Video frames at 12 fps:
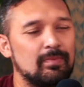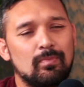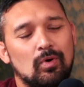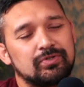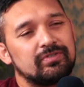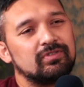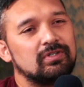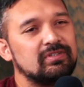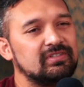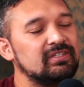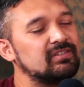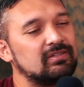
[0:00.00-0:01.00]
most of the
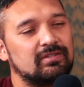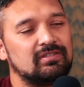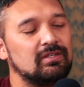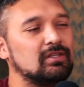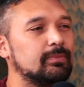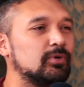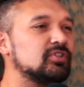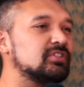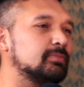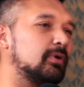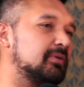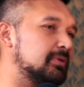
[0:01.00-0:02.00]
diseases I see in the
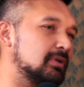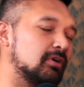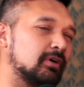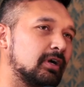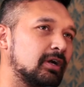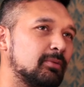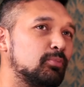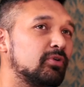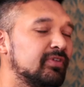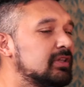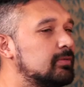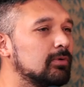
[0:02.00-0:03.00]
emergency department are
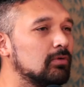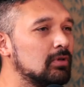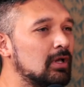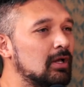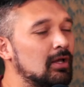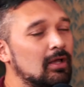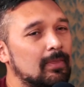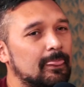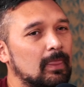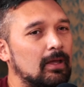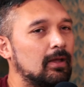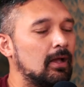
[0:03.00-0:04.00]
preventable
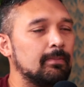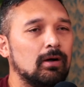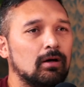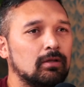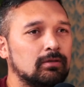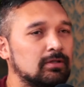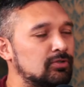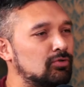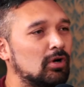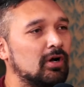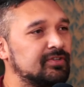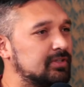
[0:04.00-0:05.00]
mm-hmm. about
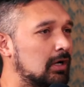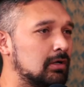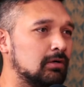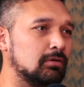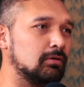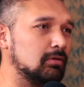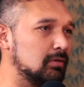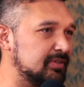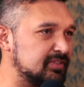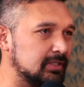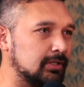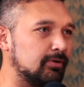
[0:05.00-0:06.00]
drugs,
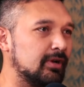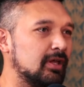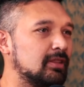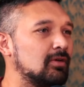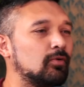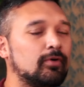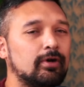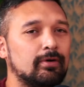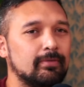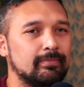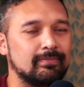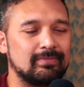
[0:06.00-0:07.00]
alcohol, cigarette, or
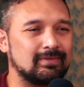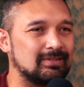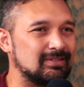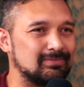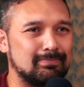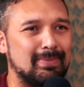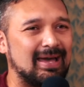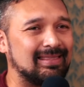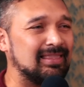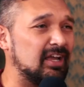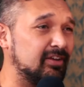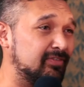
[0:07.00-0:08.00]

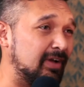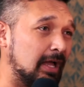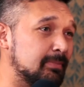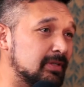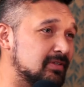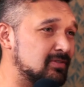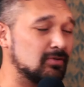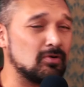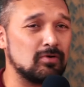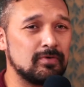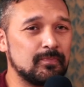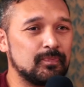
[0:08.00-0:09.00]
bad life habits.
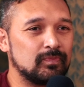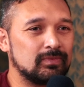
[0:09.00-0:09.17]
So